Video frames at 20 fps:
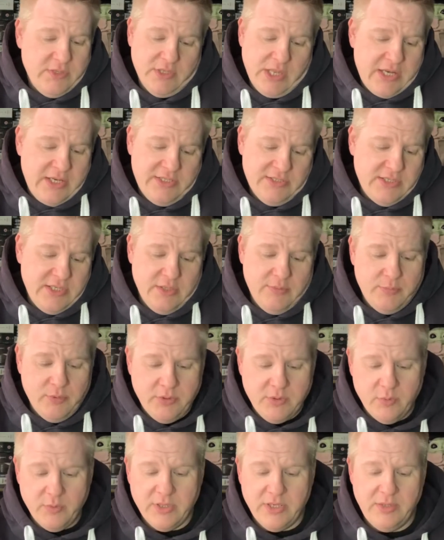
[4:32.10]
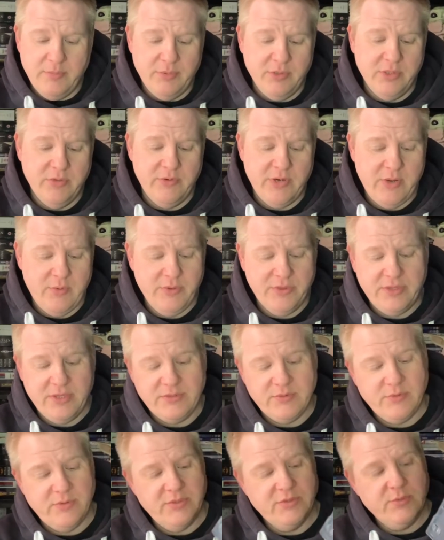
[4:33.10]
any Steelbook and with any Blu-ray, with
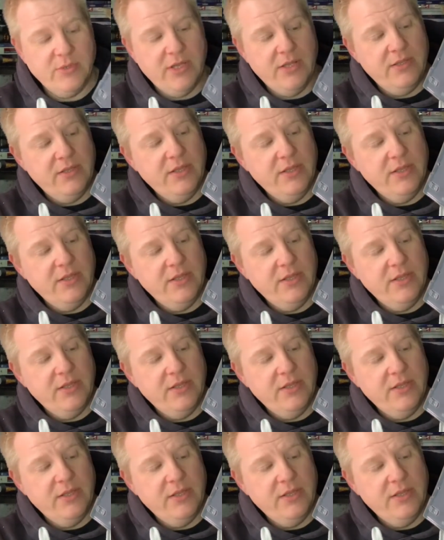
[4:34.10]
this one as well.